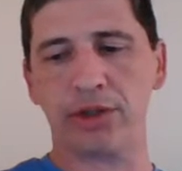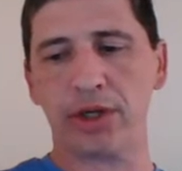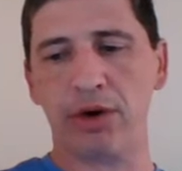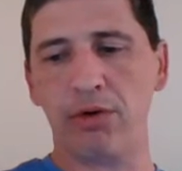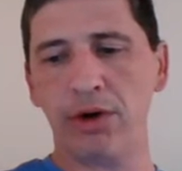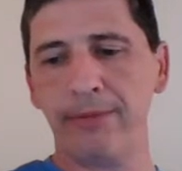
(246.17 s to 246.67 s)

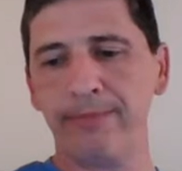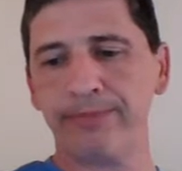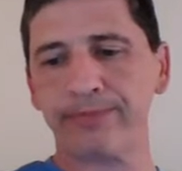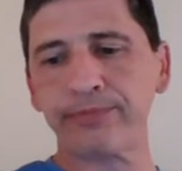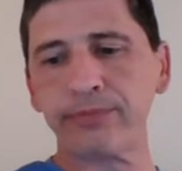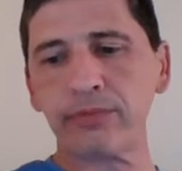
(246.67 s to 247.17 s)
So
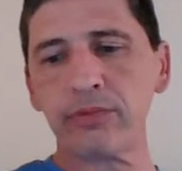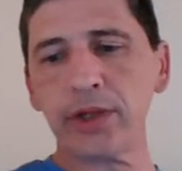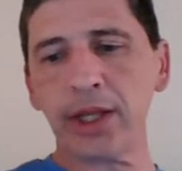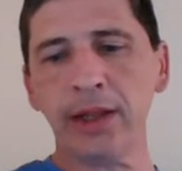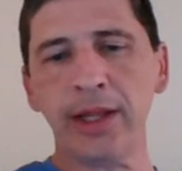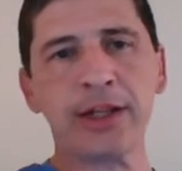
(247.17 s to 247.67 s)

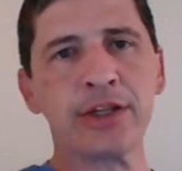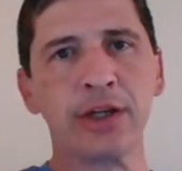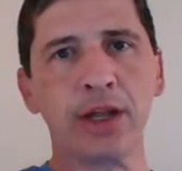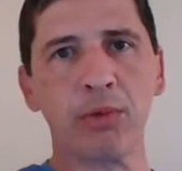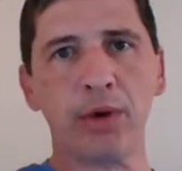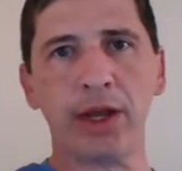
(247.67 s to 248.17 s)
that's
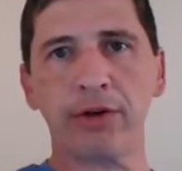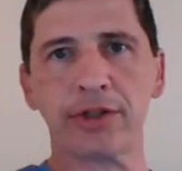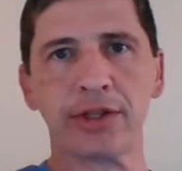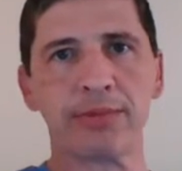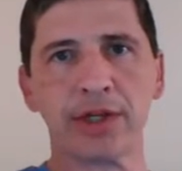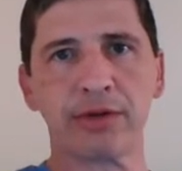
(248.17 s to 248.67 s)
another way, and
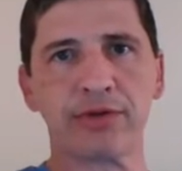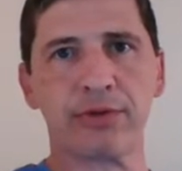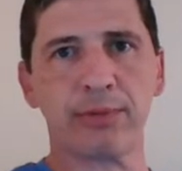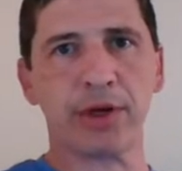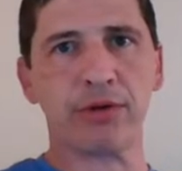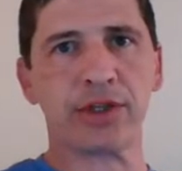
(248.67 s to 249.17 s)
sometimes
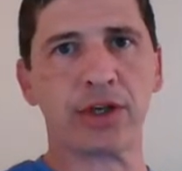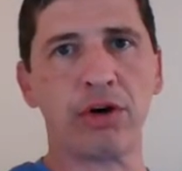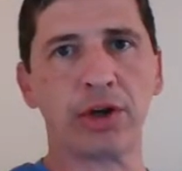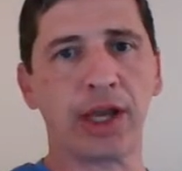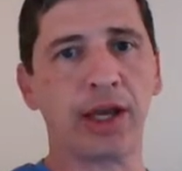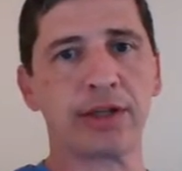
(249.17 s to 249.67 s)
from those
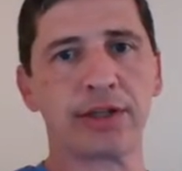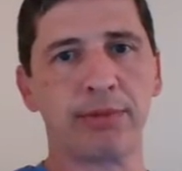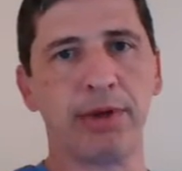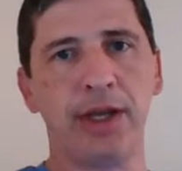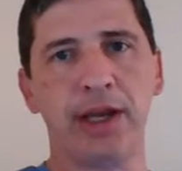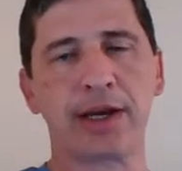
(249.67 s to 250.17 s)
I'll get
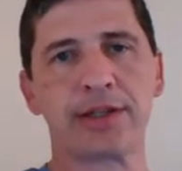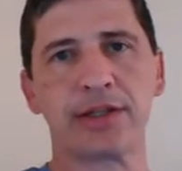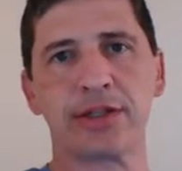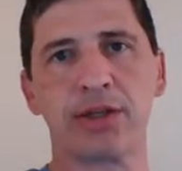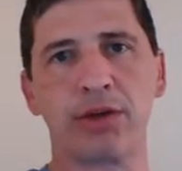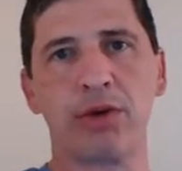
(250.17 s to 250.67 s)
some
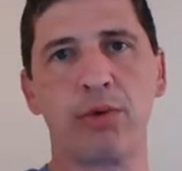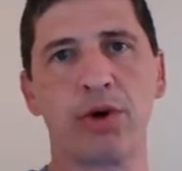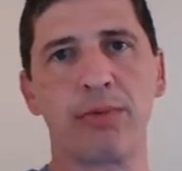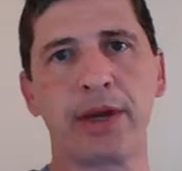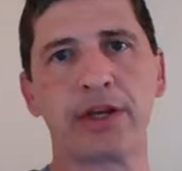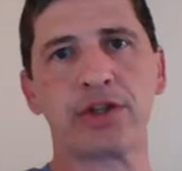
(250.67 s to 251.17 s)
EXs. So you
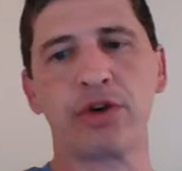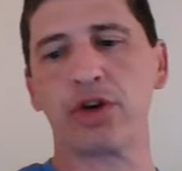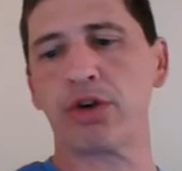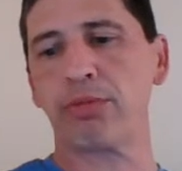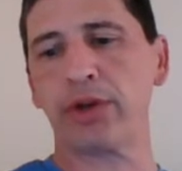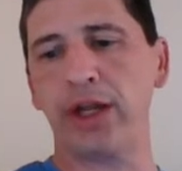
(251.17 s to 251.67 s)
want to make sure you're
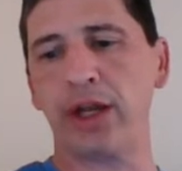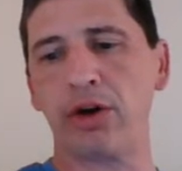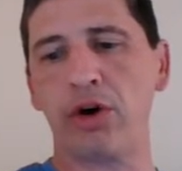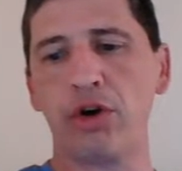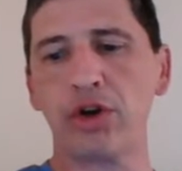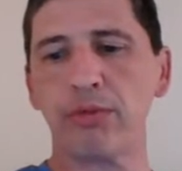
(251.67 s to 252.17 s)
completing
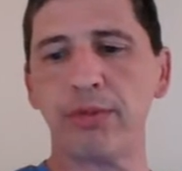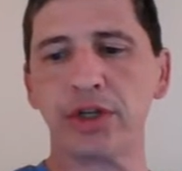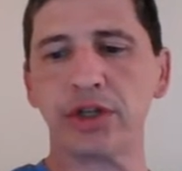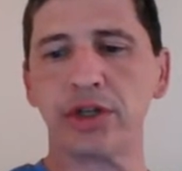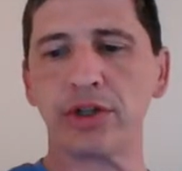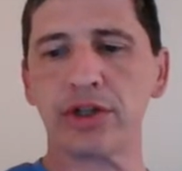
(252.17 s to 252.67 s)
all your
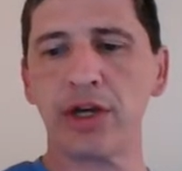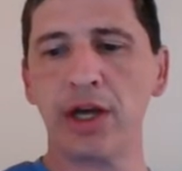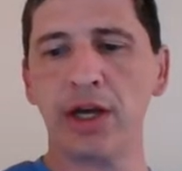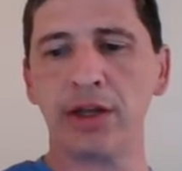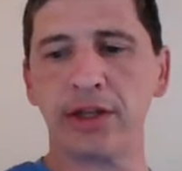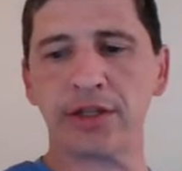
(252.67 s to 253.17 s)
missions,
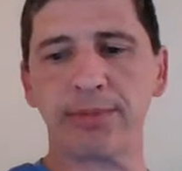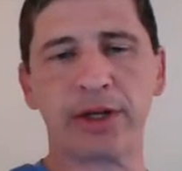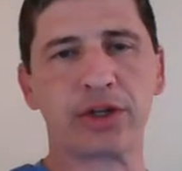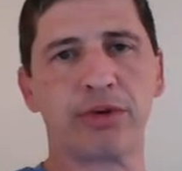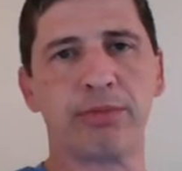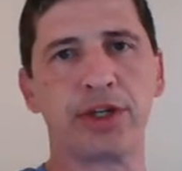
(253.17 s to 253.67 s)
the
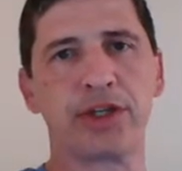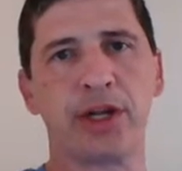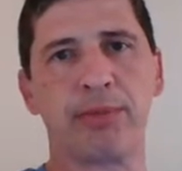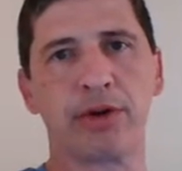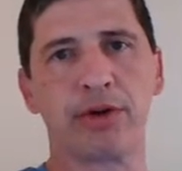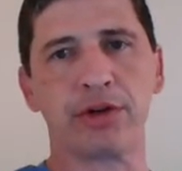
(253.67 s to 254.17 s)
special mission
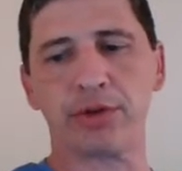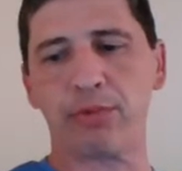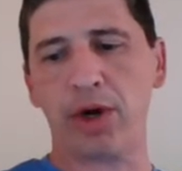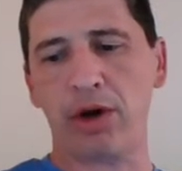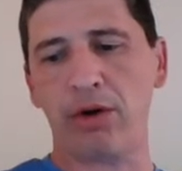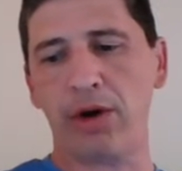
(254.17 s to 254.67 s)
up there as
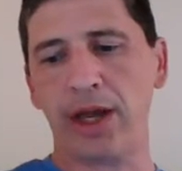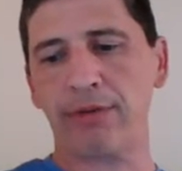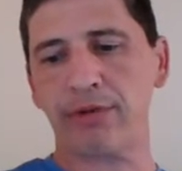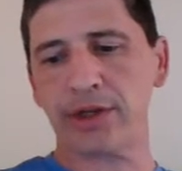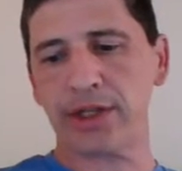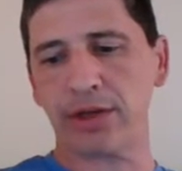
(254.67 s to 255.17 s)
well,
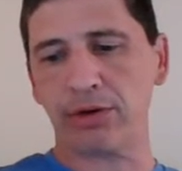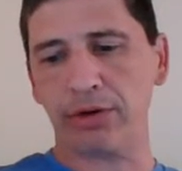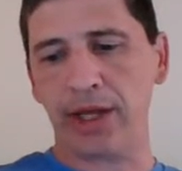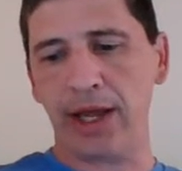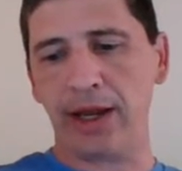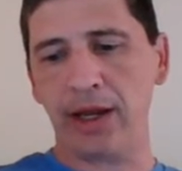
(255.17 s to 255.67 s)
every single
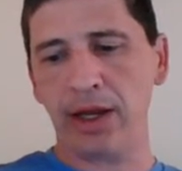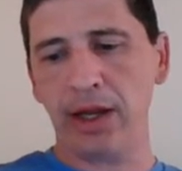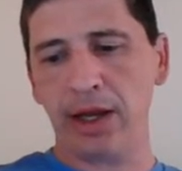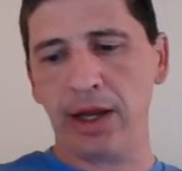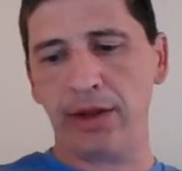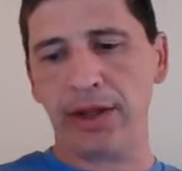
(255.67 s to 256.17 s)
day,
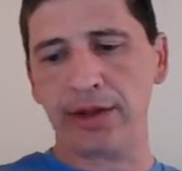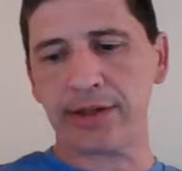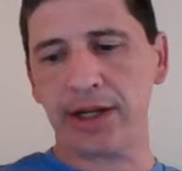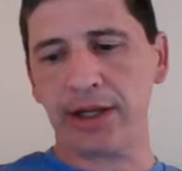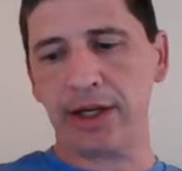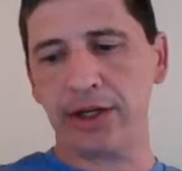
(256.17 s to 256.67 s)
and that's
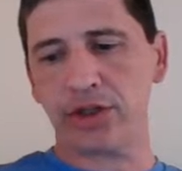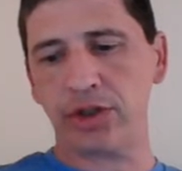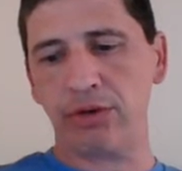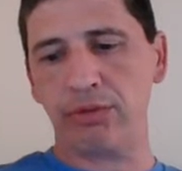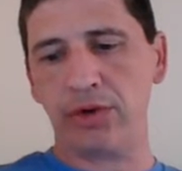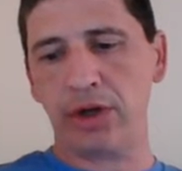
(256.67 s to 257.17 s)
going to get
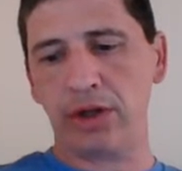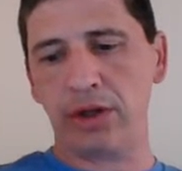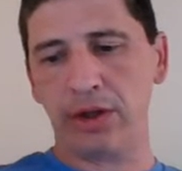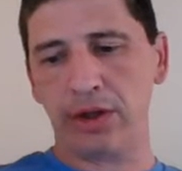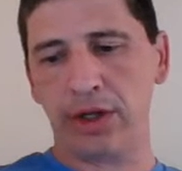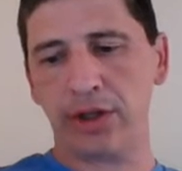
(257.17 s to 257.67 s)

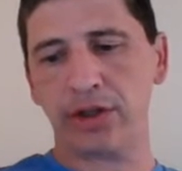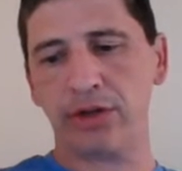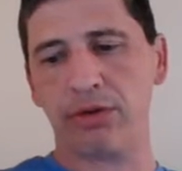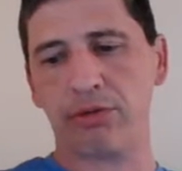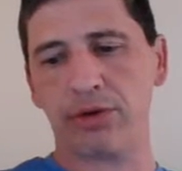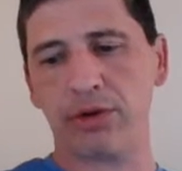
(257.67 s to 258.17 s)

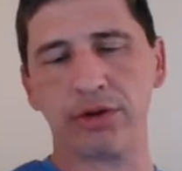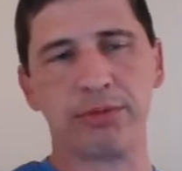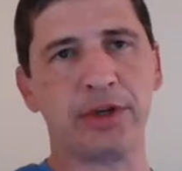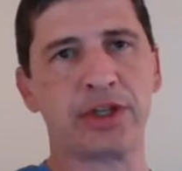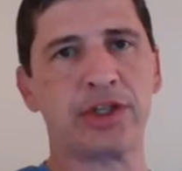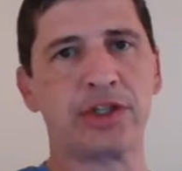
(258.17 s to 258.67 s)
you through those
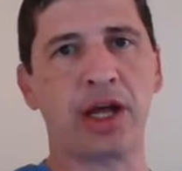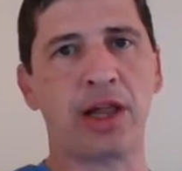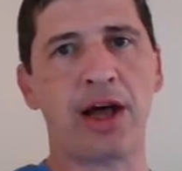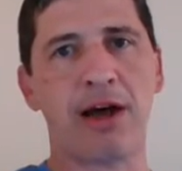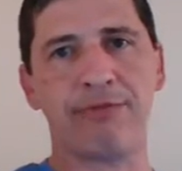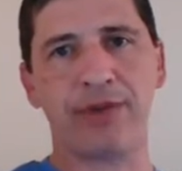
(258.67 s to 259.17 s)
missions a
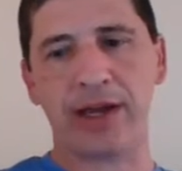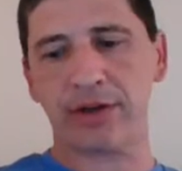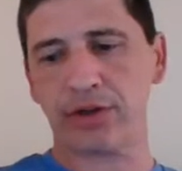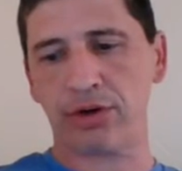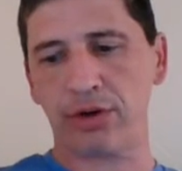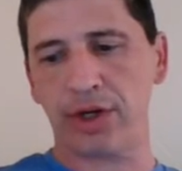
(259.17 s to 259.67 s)
lot
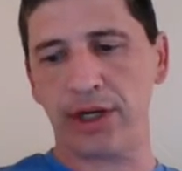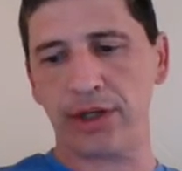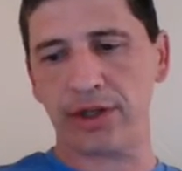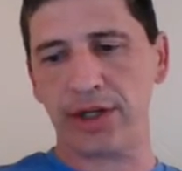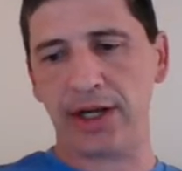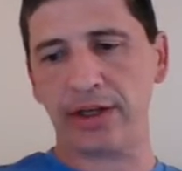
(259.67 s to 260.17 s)
faster
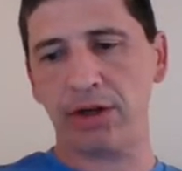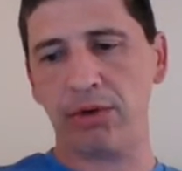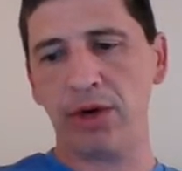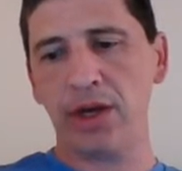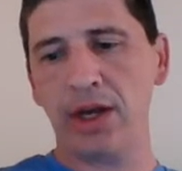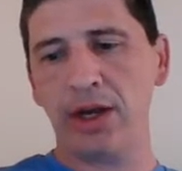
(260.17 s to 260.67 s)
each day.
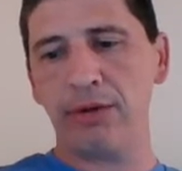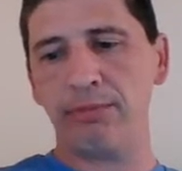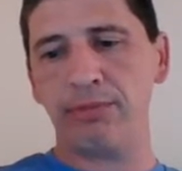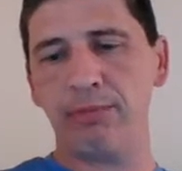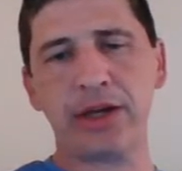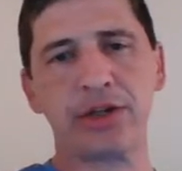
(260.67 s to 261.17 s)
So
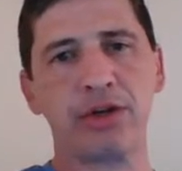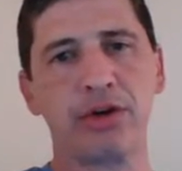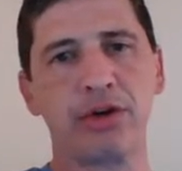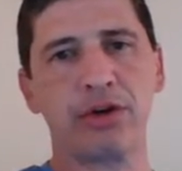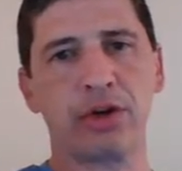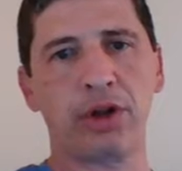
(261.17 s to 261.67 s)
make sure
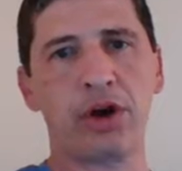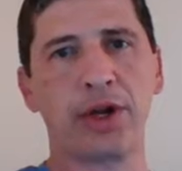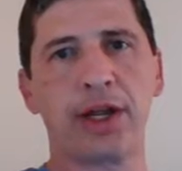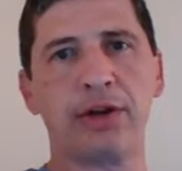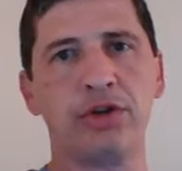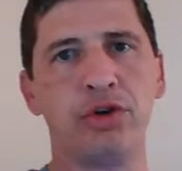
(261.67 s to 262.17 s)
you're
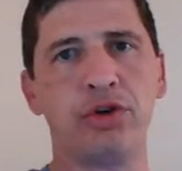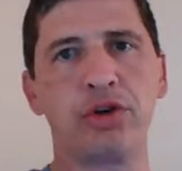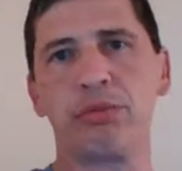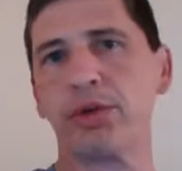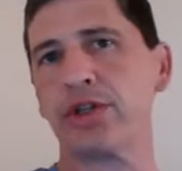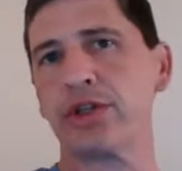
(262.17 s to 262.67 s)
logging in, doing
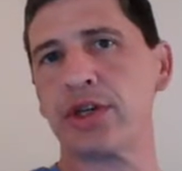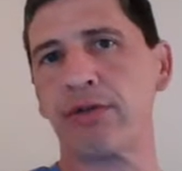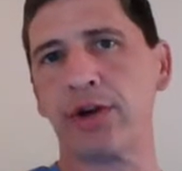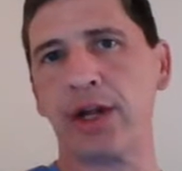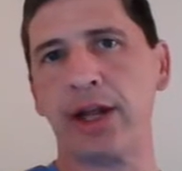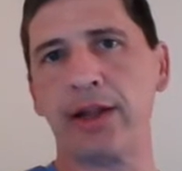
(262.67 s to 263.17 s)
your missions
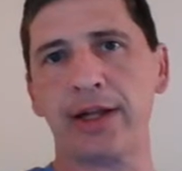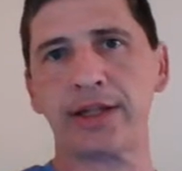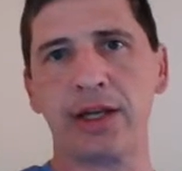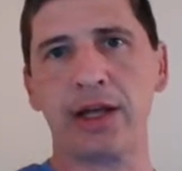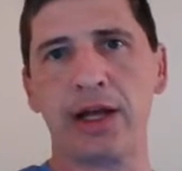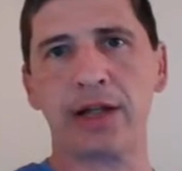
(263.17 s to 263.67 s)
every day.
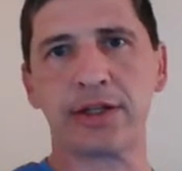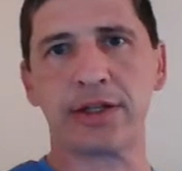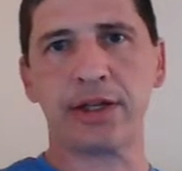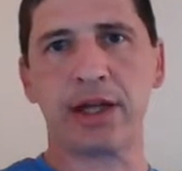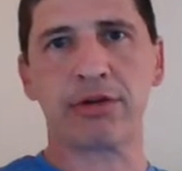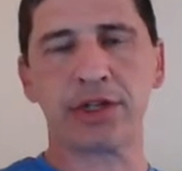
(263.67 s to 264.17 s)
That's
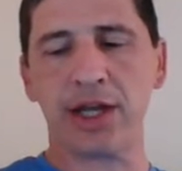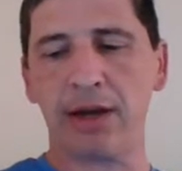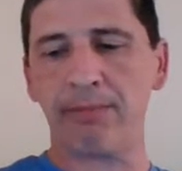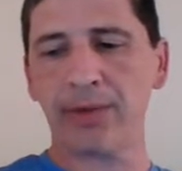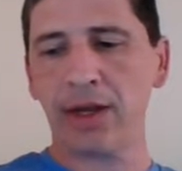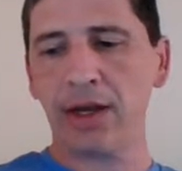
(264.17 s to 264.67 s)
another
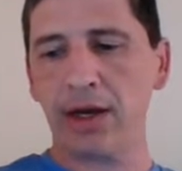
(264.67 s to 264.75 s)
tip